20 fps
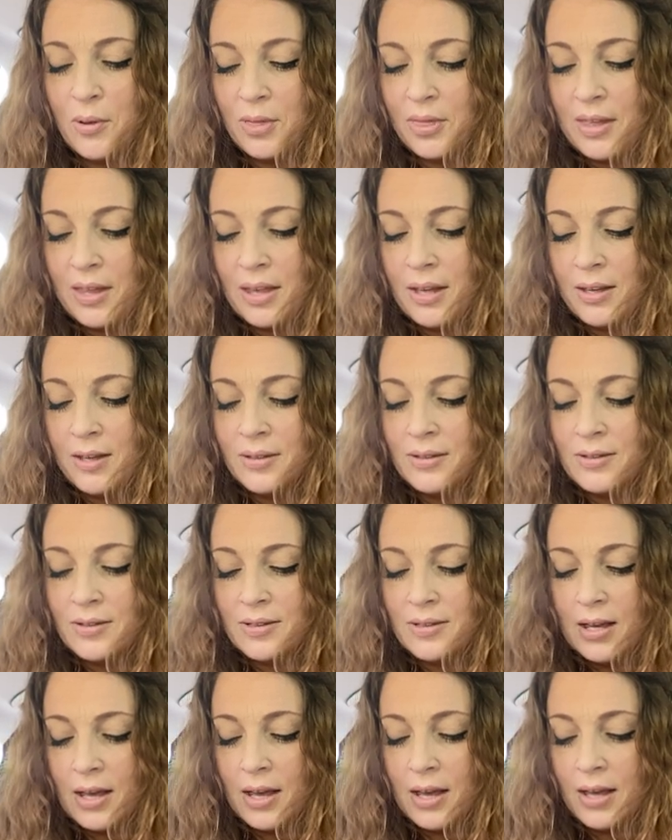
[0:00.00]
of
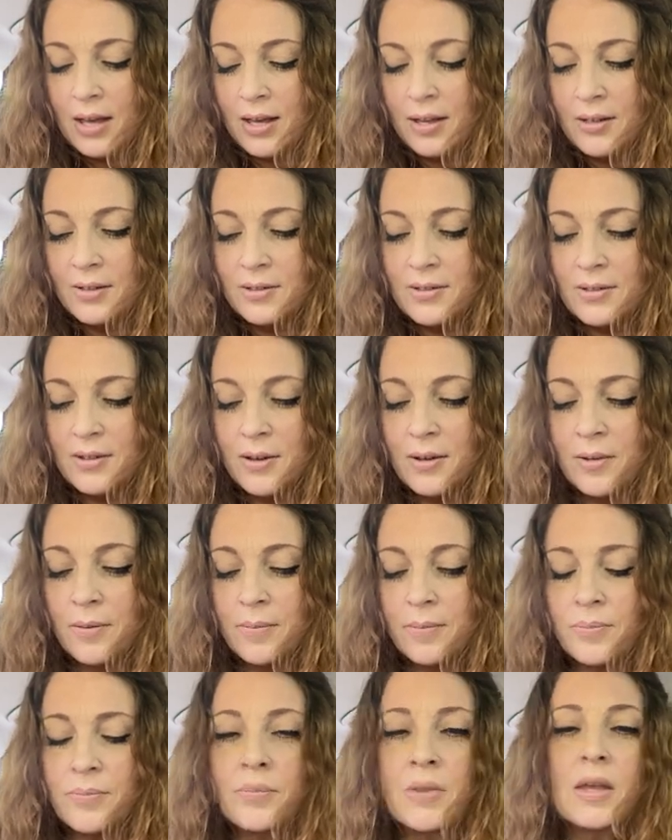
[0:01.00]
things and
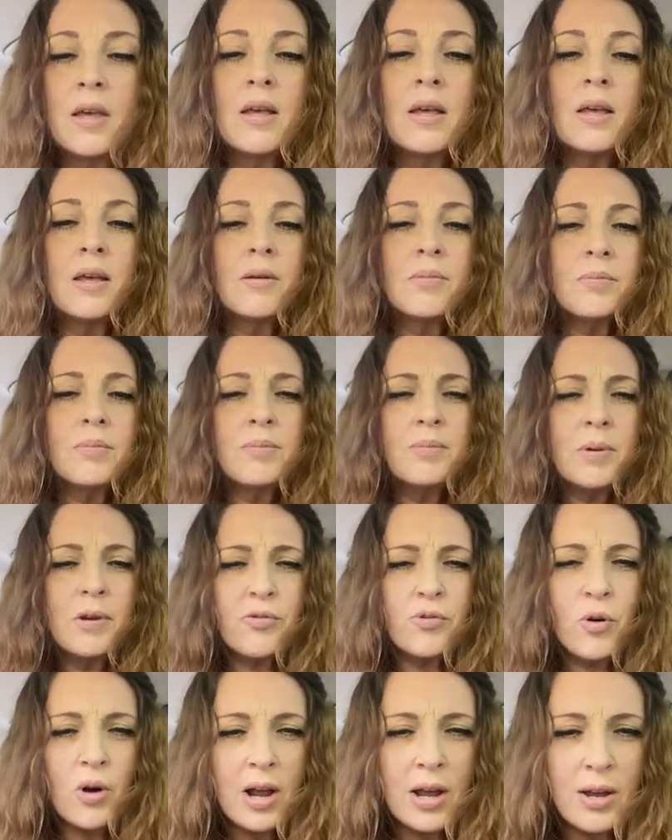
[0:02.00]
um,
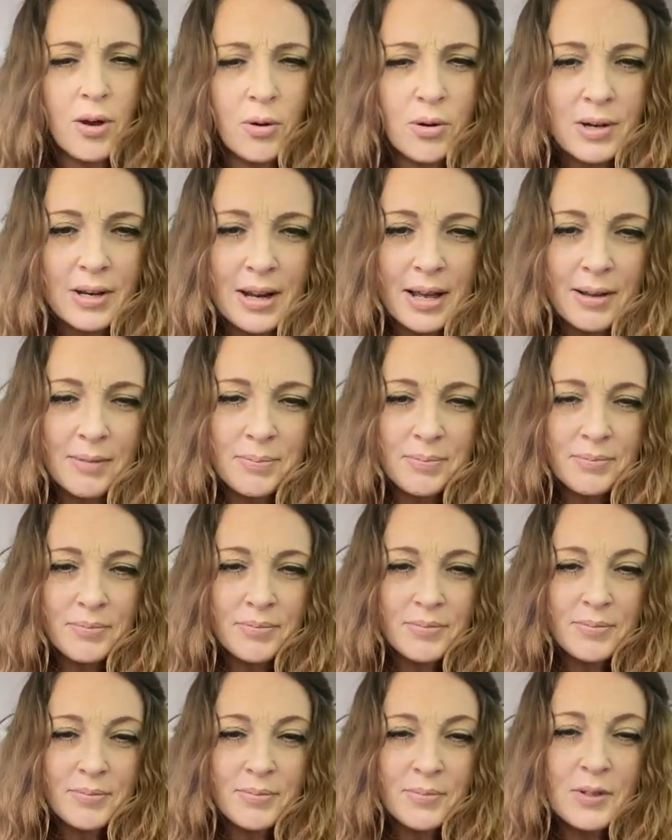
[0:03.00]
before I go today,
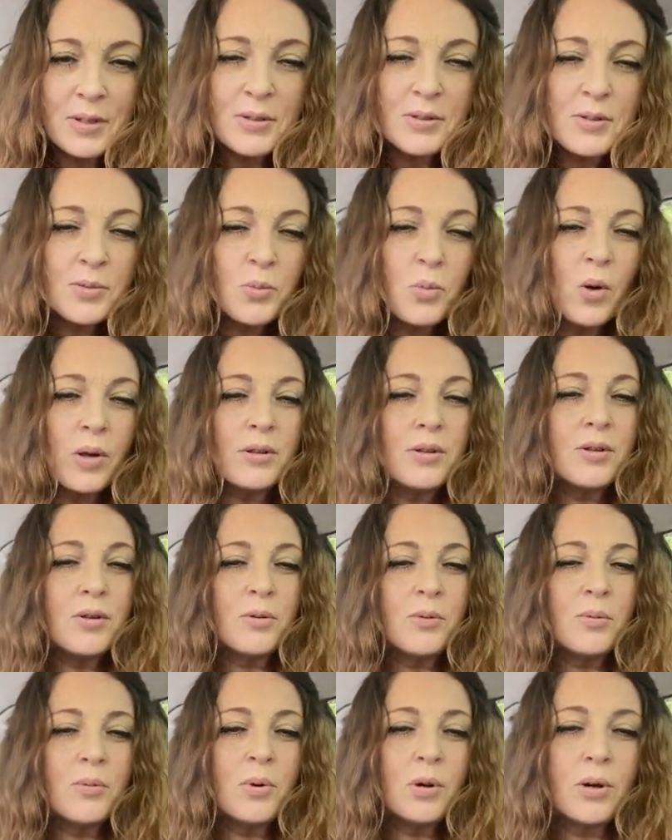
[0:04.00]
there's one
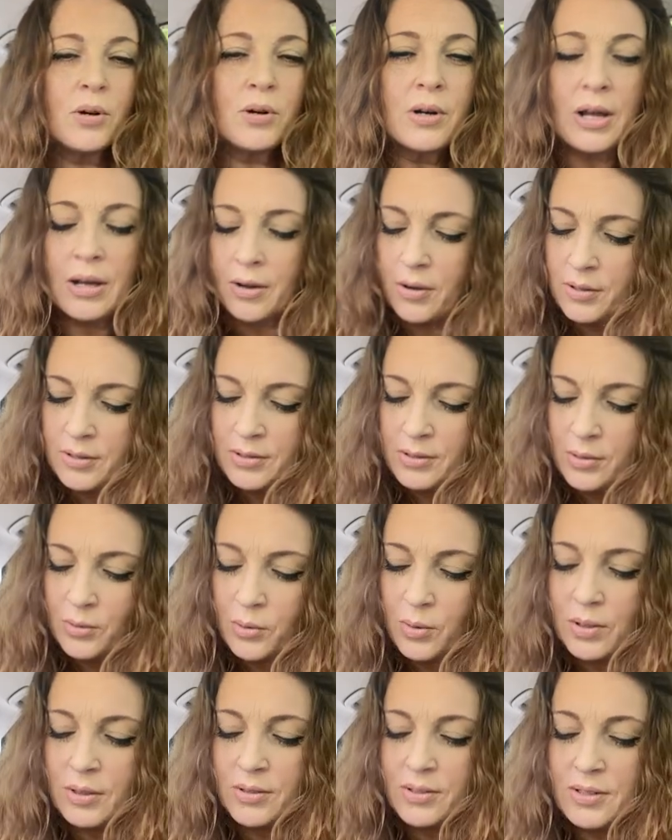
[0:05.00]
little word I also
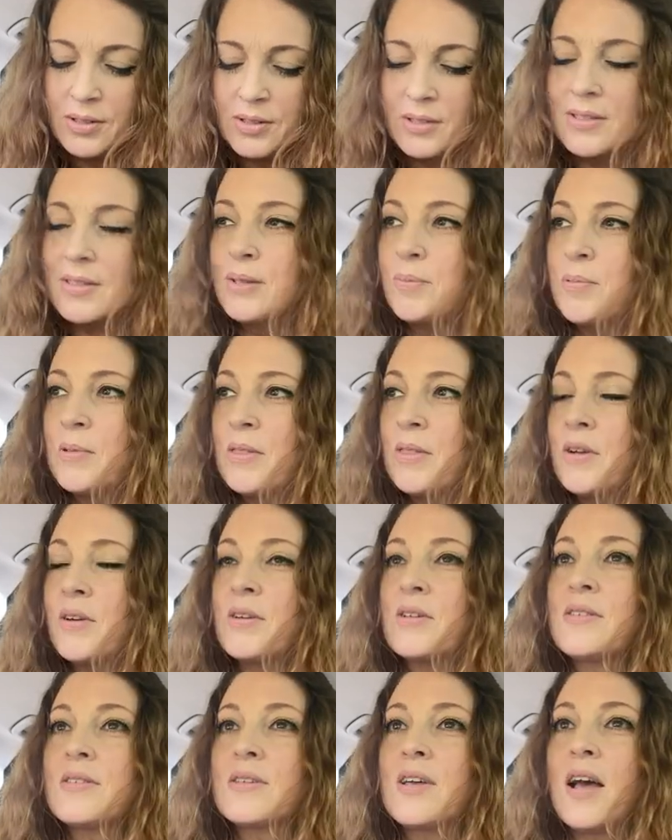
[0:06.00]
wanted to slip in there.
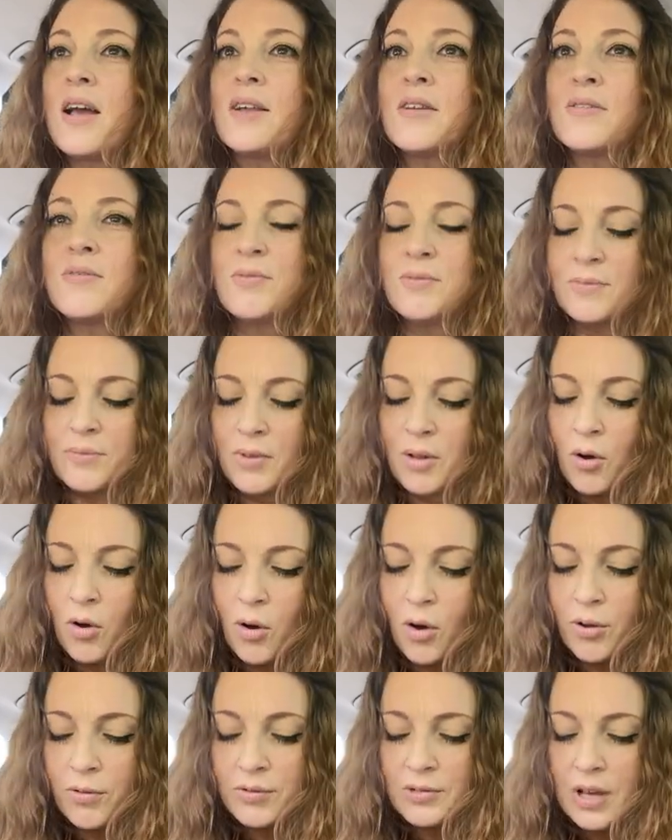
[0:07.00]
It's kind of
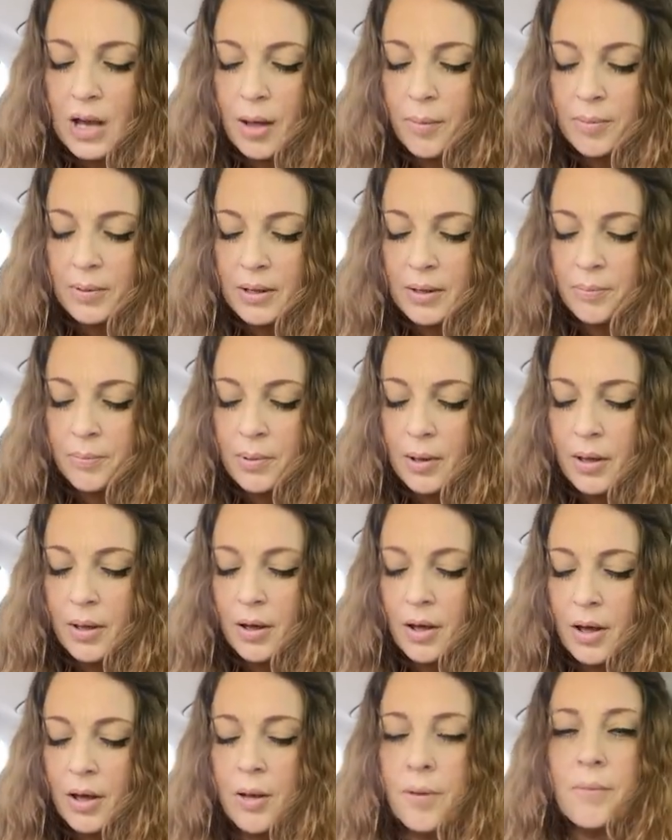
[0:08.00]
off topic, but
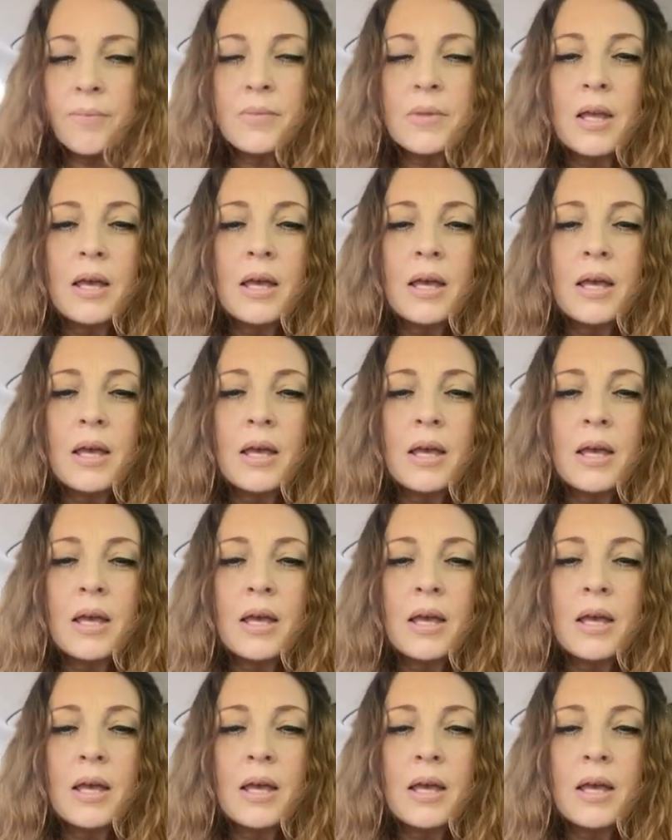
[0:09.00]
um,